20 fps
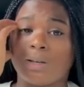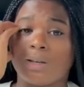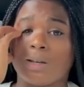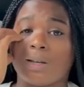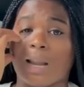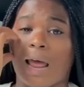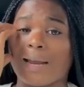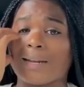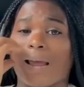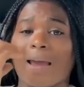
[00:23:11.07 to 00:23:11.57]

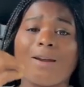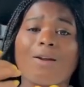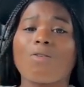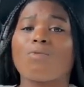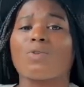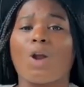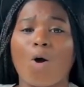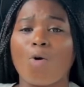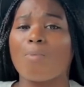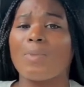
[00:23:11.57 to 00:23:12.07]
Like, they don't
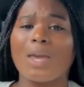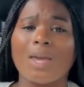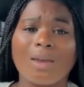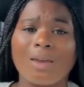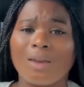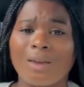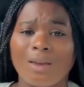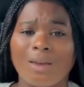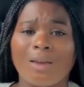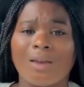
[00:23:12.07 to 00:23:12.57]
know me.
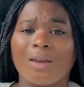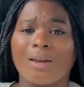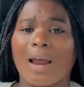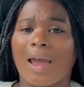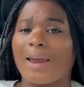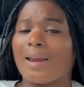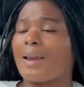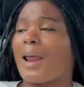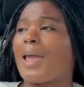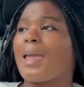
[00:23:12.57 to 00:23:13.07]

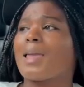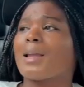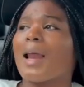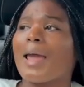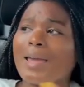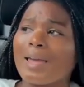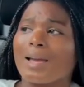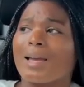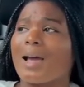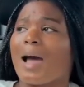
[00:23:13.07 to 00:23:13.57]
They
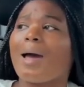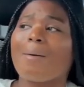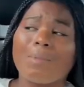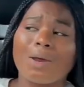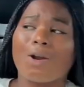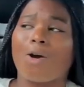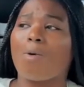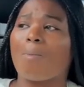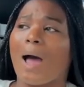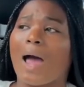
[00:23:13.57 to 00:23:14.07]
can comment
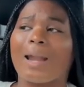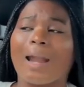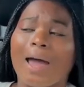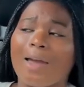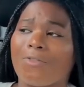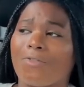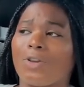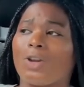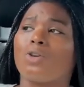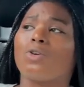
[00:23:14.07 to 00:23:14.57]
on my
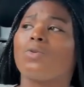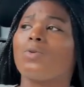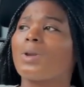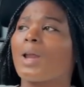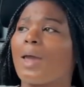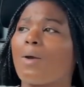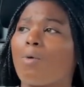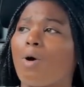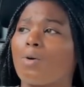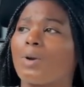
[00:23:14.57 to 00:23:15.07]
life and do what
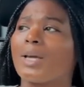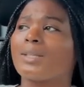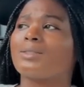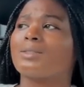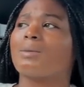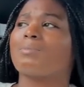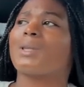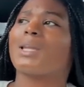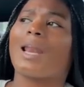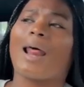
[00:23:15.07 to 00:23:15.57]
they want. That's
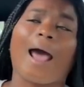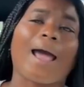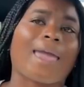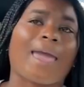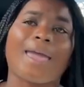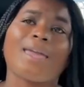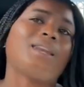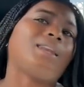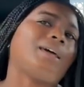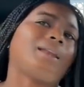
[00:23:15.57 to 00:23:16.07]
something that I
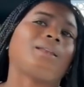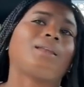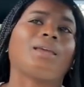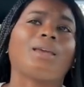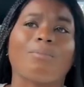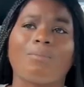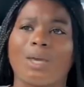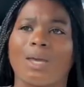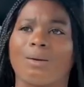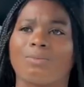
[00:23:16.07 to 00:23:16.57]
can't let get
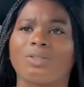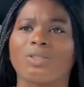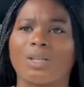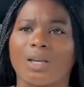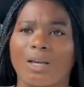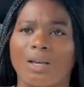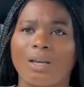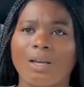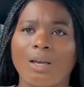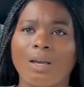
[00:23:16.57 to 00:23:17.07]
me
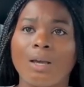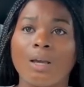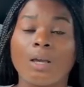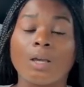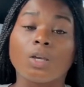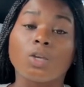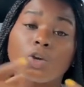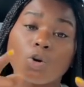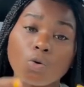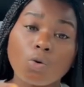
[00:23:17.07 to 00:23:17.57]
upset.
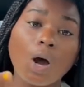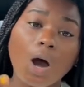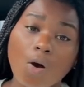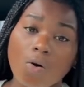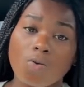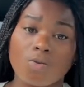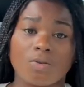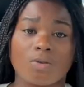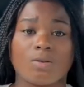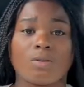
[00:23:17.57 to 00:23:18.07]
You
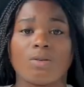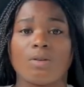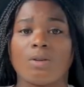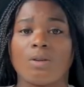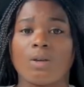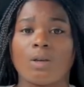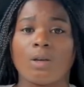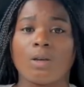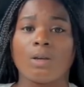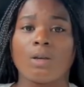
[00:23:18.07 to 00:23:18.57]

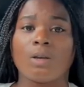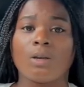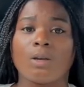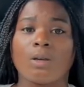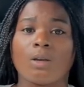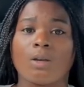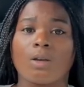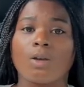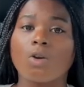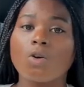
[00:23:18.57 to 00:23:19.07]

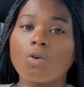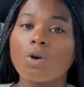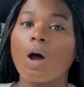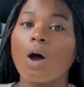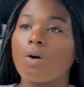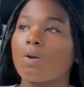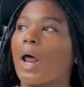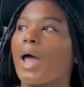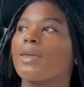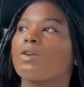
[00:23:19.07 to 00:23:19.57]

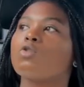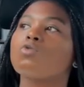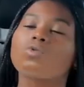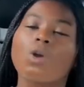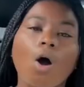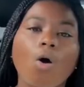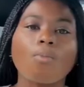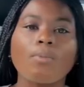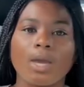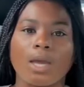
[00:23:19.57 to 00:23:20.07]
though, like, you
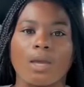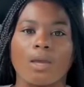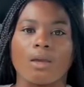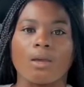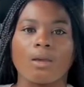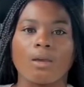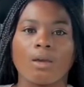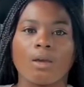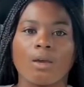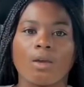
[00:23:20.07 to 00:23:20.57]
know me.
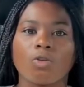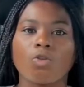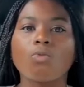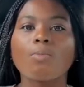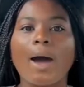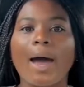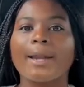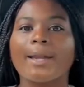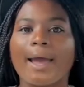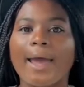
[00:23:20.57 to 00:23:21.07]
You
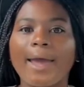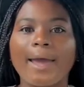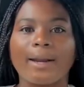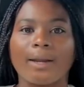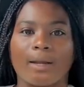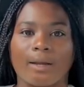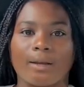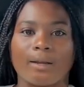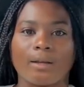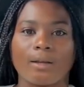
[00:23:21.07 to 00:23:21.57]
my
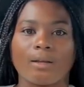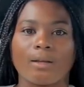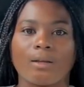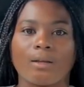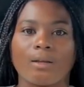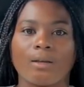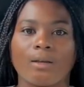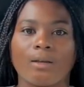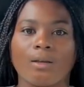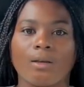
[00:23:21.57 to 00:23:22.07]
daddy.
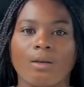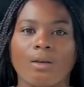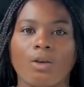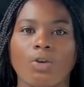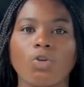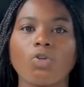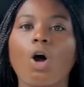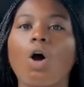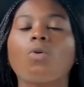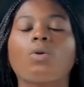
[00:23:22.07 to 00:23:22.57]

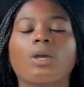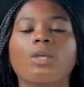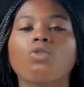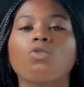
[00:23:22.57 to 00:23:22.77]
You don't